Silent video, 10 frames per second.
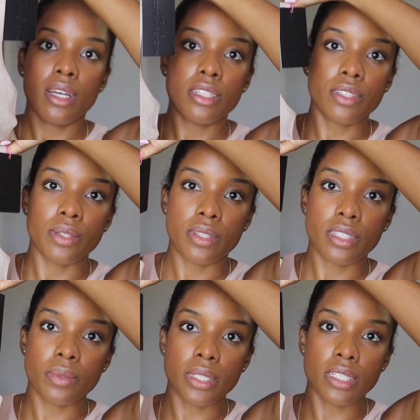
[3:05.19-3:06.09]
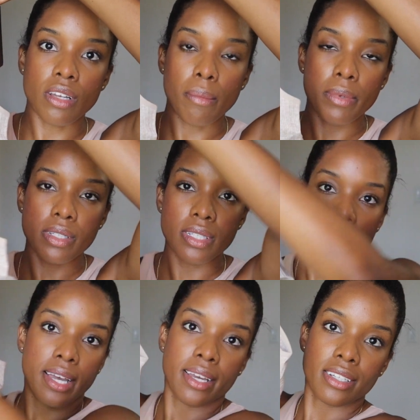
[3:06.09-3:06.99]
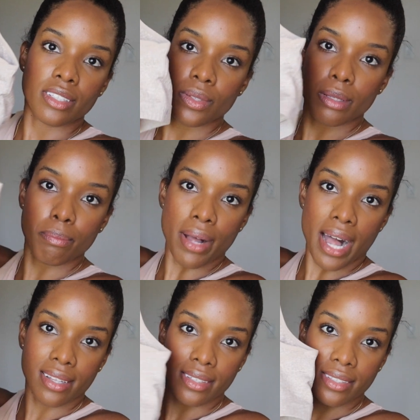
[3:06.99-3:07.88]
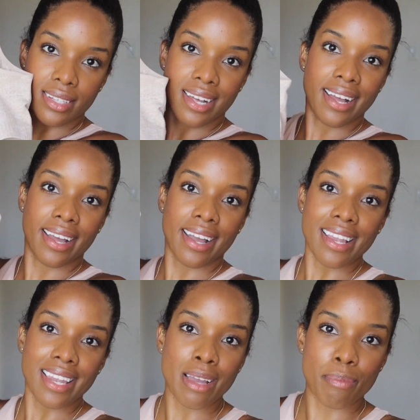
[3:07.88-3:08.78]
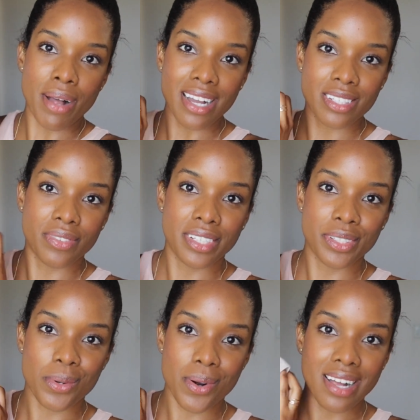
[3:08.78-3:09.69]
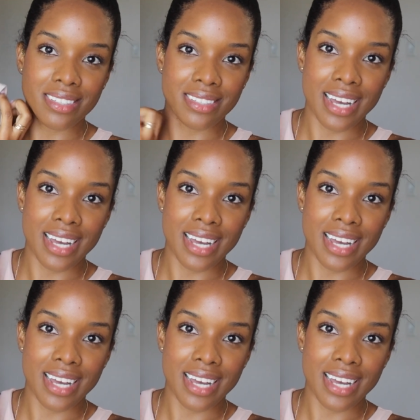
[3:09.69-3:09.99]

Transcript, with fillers: So this is what the top looks like, and this is what the back looks like. I like backs with a little razzle